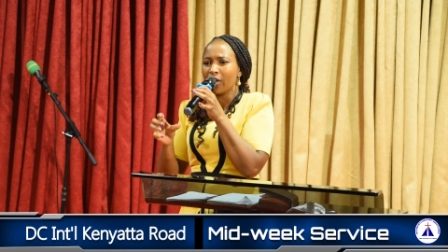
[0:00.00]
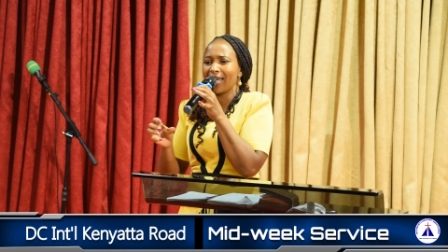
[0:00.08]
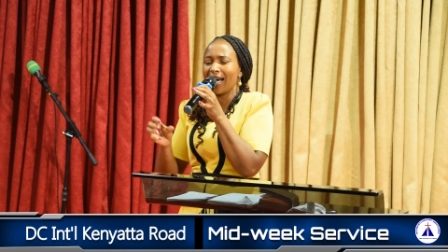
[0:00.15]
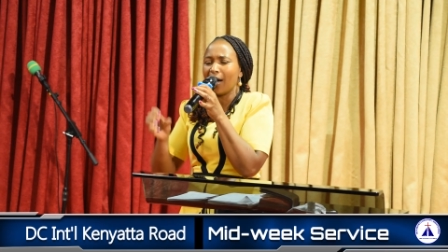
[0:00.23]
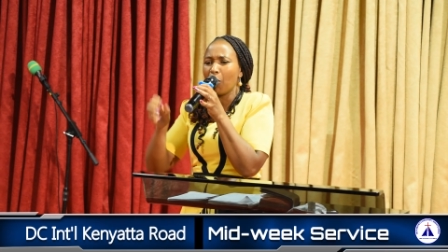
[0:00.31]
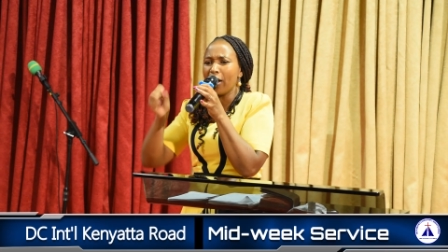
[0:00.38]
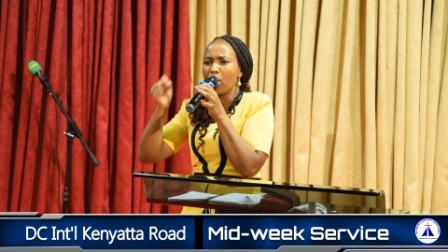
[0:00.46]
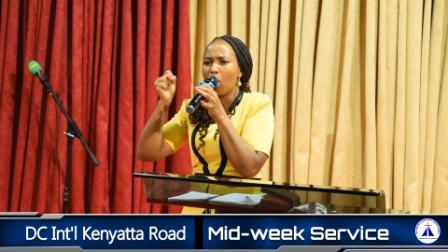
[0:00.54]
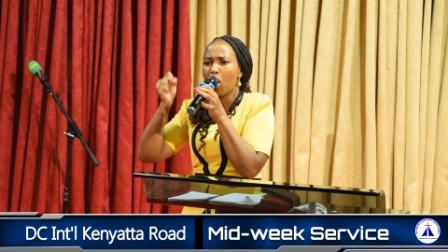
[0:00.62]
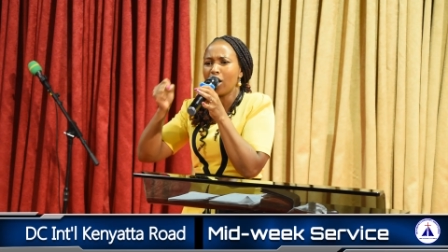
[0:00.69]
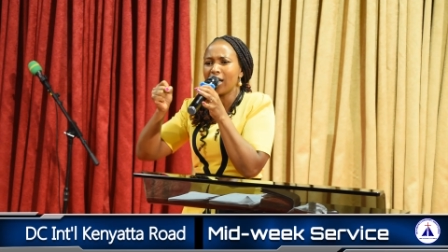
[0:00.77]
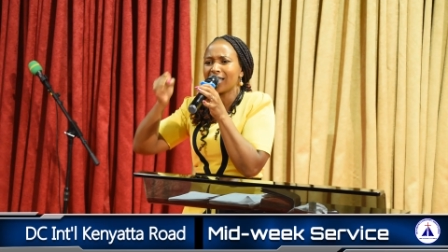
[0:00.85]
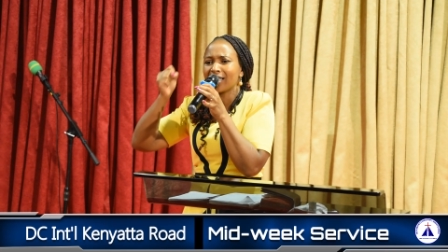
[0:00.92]
there, we
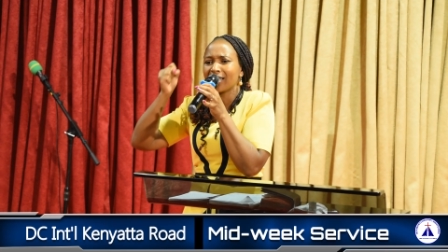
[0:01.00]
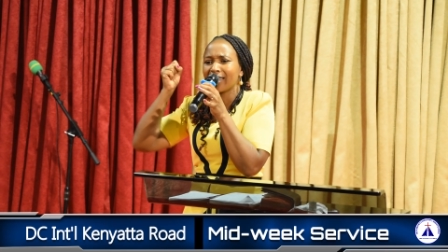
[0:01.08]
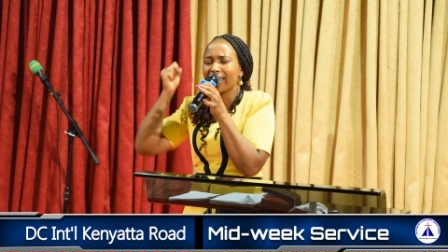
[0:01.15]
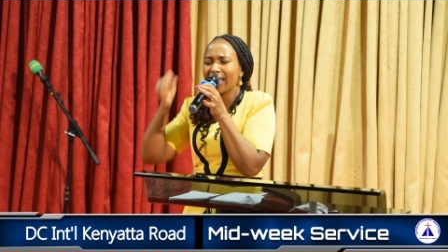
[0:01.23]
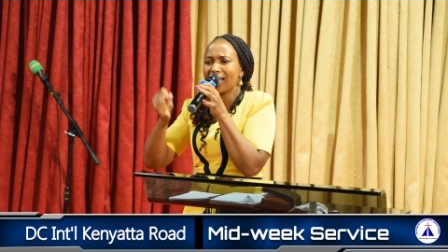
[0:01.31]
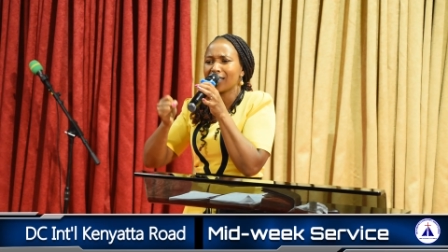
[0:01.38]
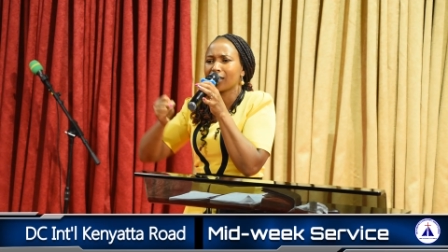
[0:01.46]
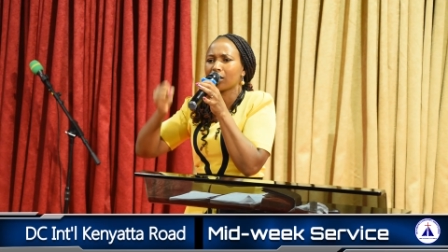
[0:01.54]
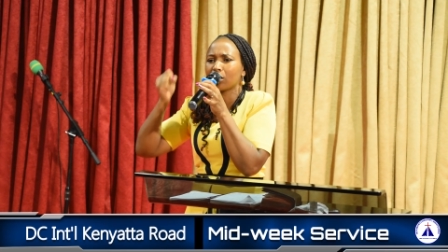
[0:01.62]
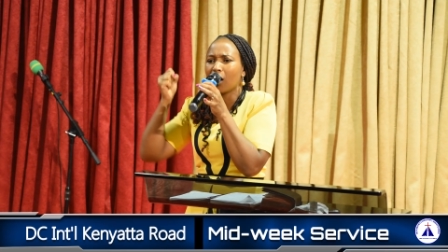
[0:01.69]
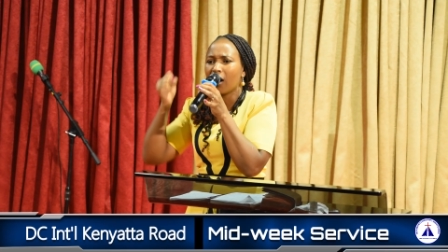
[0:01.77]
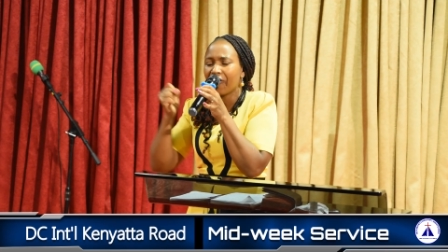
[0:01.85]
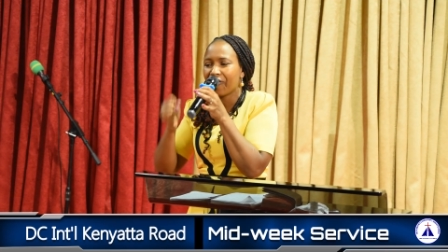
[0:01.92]
hold things
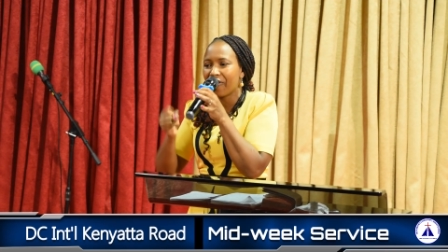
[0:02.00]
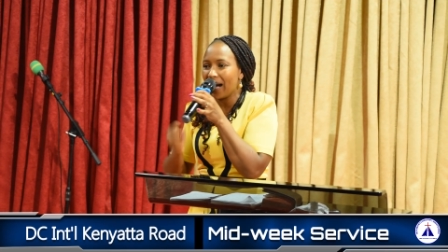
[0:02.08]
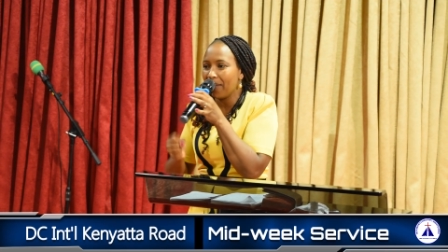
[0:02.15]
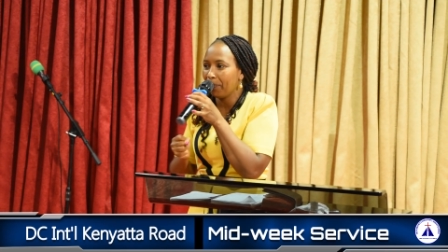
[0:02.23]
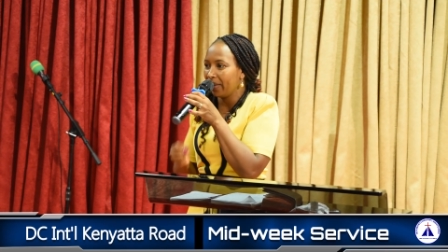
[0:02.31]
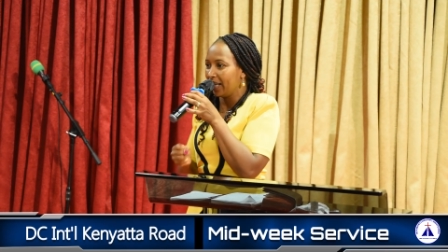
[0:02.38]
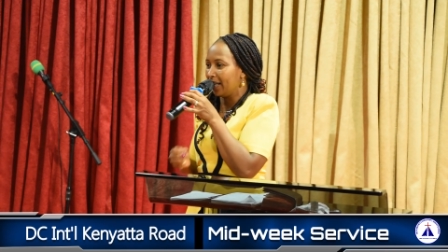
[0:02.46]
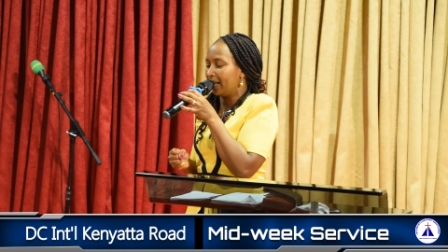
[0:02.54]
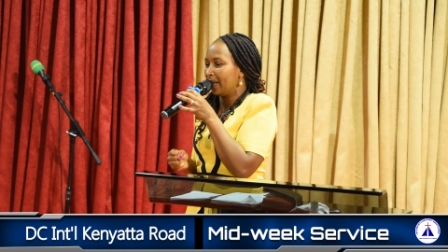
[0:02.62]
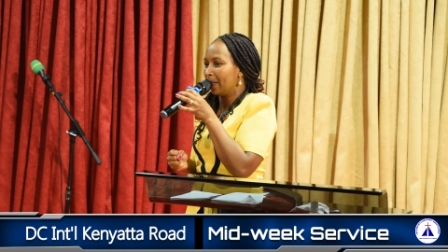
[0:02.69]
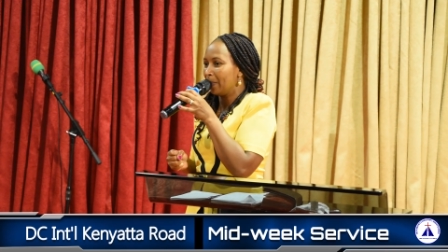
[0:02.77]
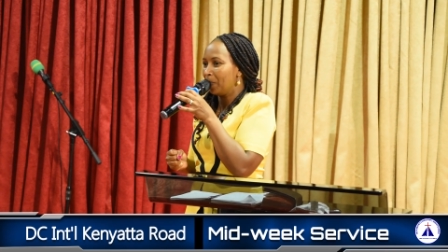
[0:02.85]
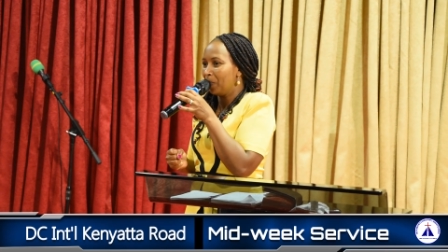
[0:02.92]
so firmly
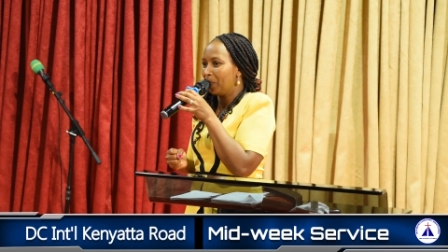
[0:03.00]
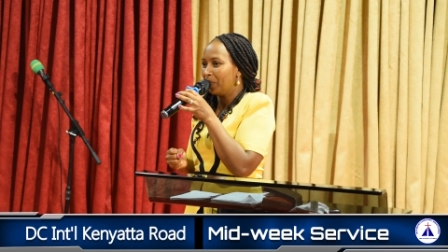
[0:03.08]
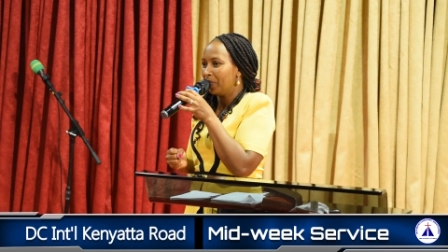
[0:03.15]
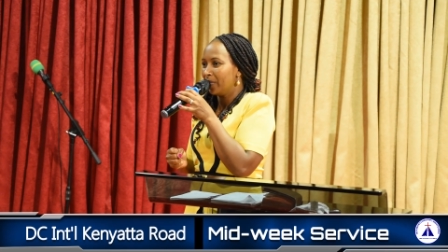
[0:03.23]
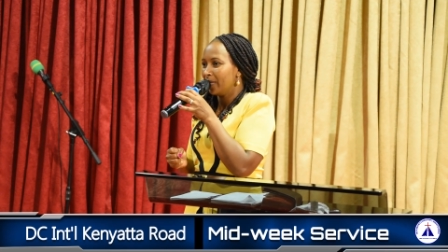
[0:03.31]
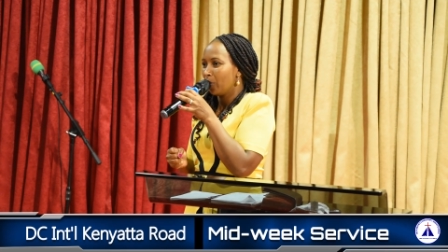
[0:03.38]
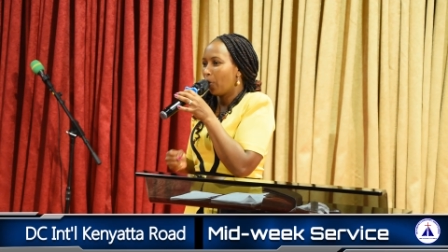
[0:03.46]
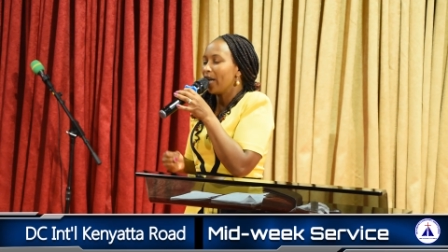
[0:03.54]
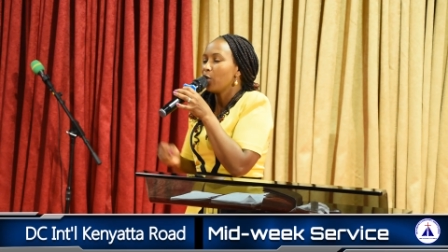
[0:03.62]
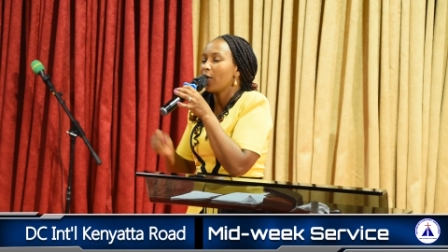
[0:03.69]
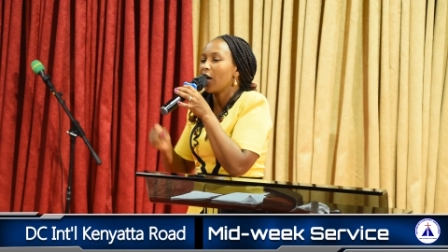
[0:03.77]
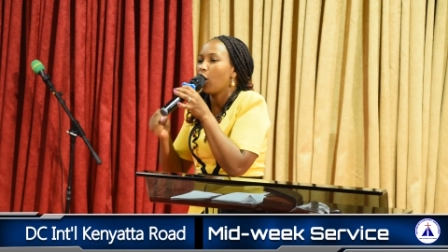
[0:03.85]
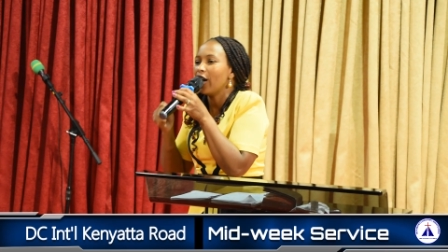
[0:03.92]

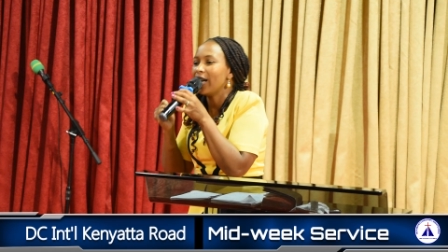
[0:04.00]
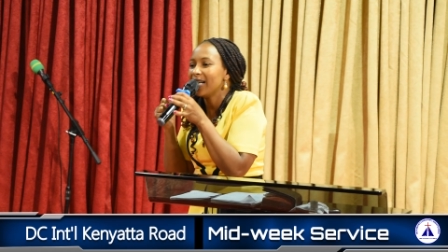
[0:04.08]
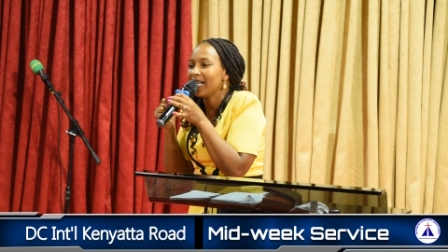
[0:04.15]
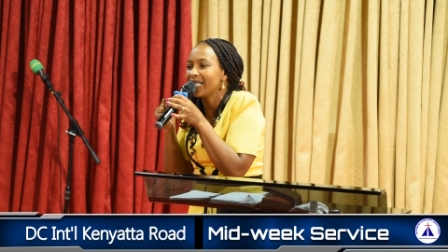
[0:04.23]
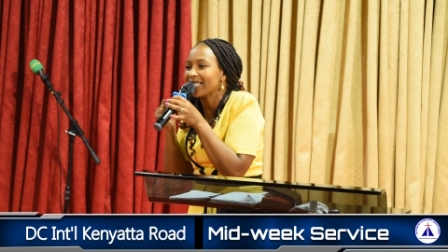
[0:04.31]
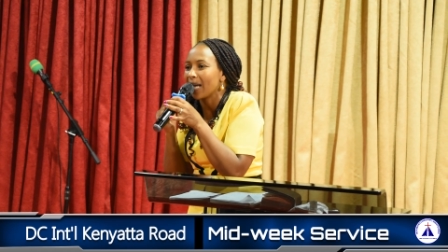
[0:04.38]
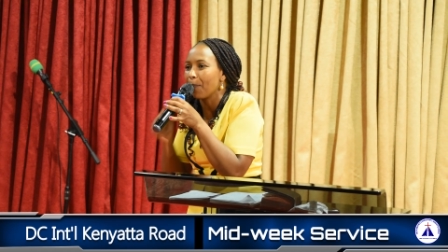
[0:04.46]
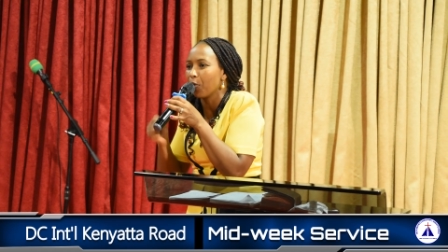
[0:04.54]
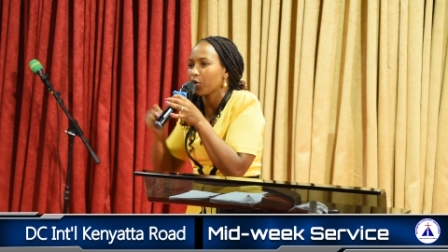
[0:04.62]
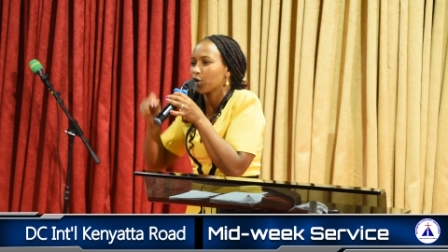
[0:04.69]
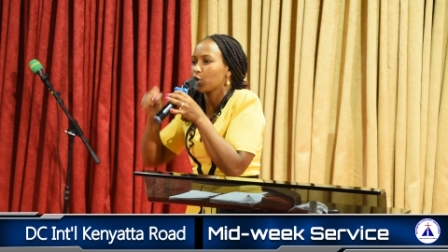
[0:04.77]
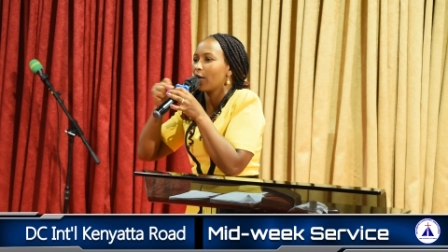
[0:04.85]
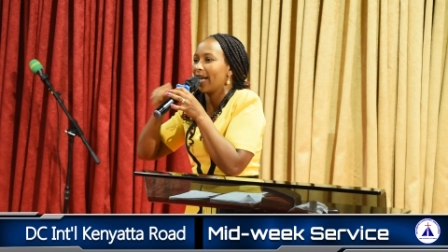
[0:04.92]
when we are only
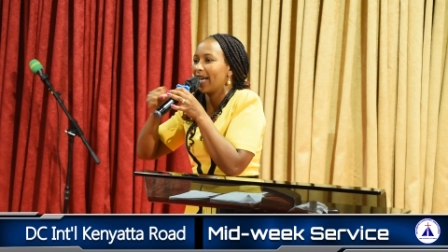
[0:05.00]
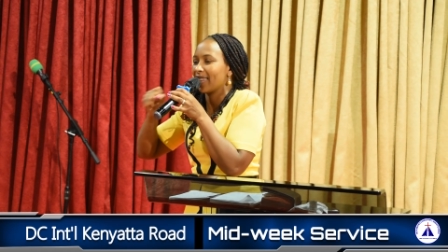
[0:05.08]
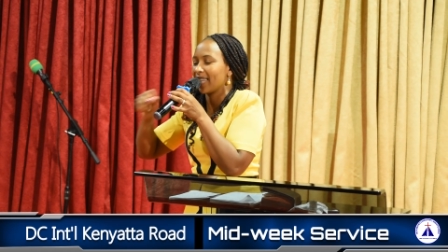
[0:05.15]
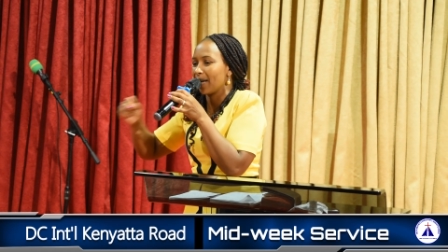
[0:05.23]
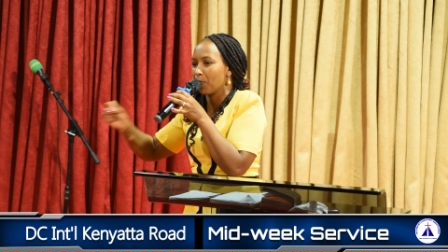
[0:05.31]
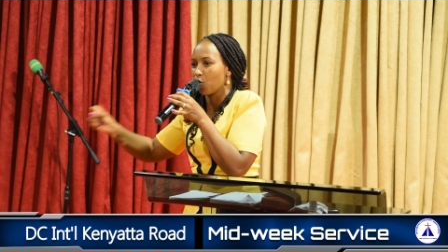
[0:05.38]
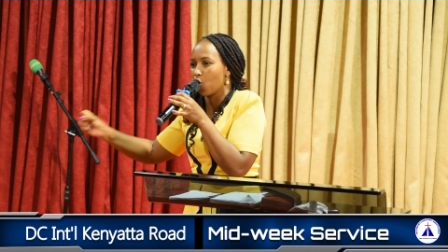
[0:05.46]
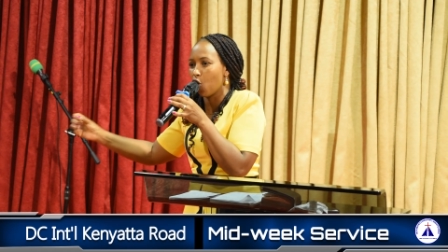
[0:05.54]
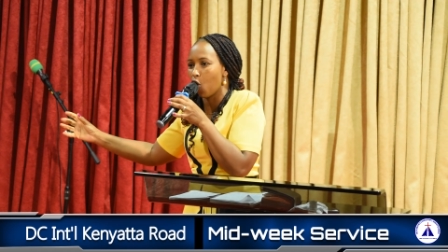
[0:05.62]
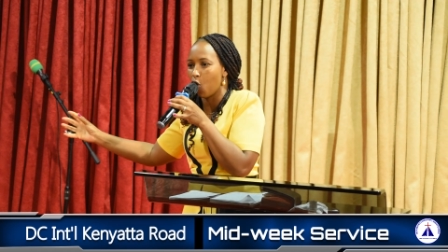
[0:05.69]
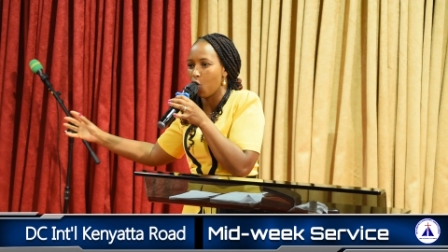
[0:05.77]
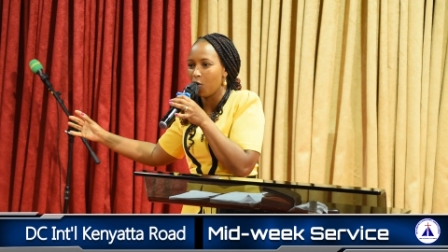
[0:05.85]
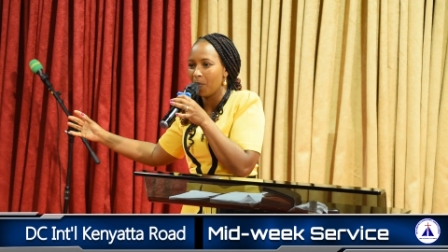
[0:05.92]
supposed to let them
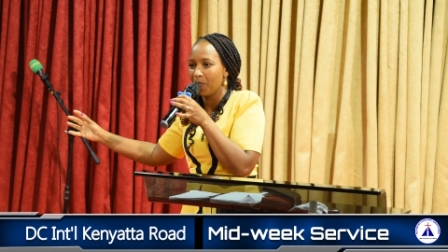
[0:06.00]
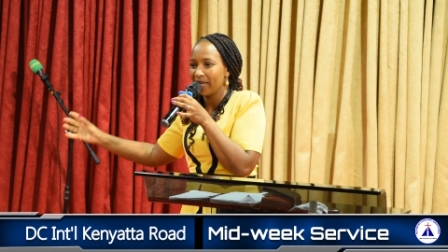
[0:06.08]
go.